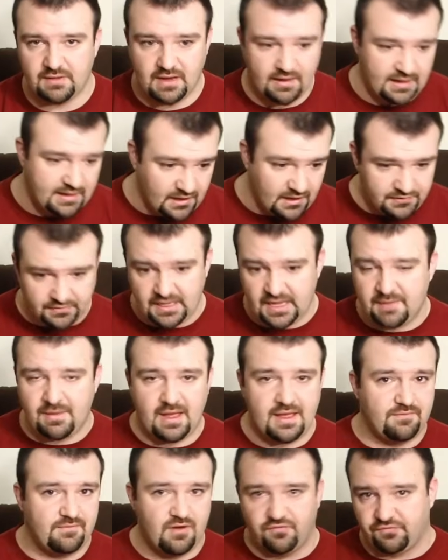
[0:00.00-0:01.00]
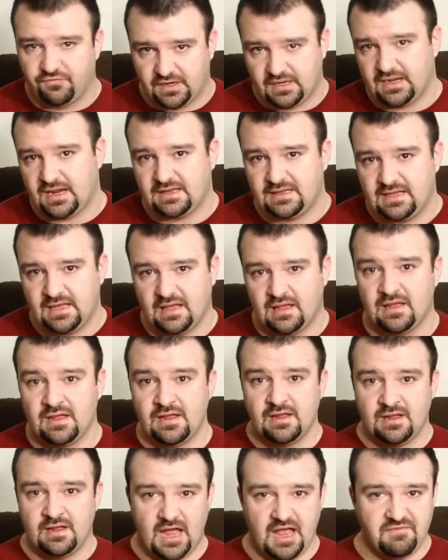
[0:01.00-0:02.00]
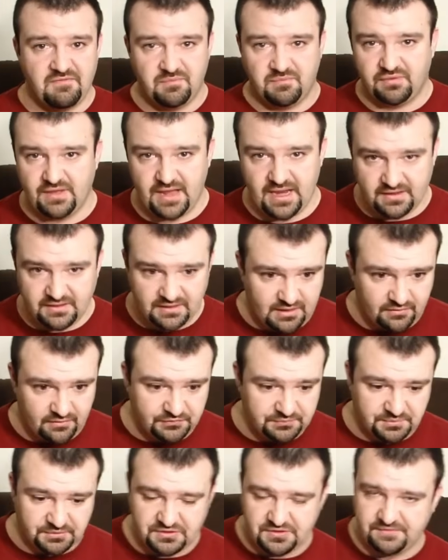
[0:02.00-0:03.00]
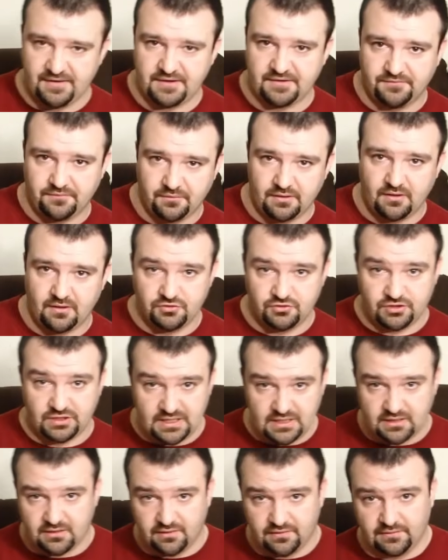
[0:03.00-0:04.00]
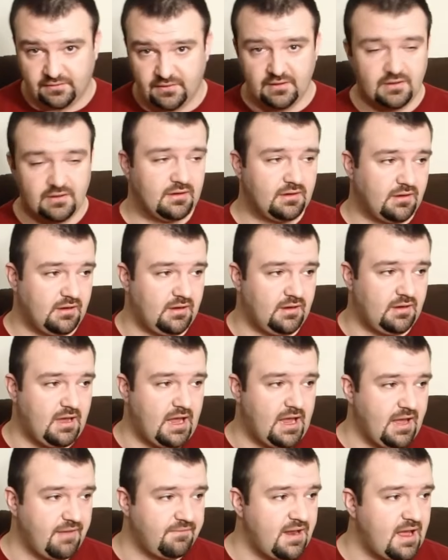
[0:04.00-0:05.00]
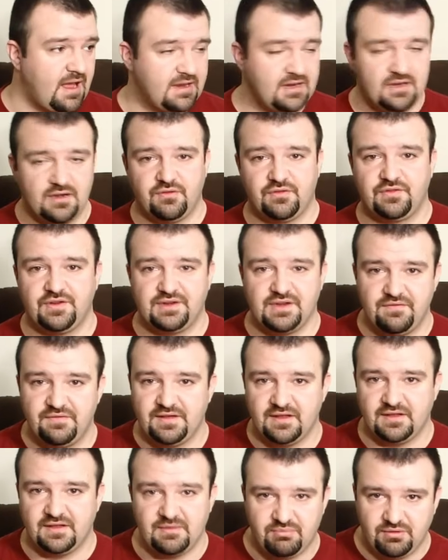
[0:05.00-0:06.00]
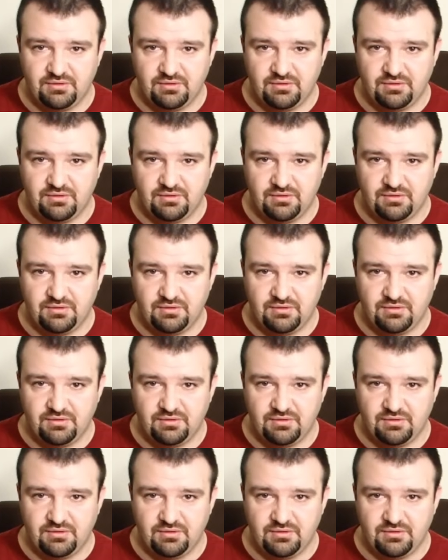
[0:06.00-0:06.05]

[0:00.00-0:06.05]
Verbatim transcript: any other game, I have no freaking idea. I haven't played, you know, Super Street Fighter 4 in 100 years. Uh, I have not, you know, significantly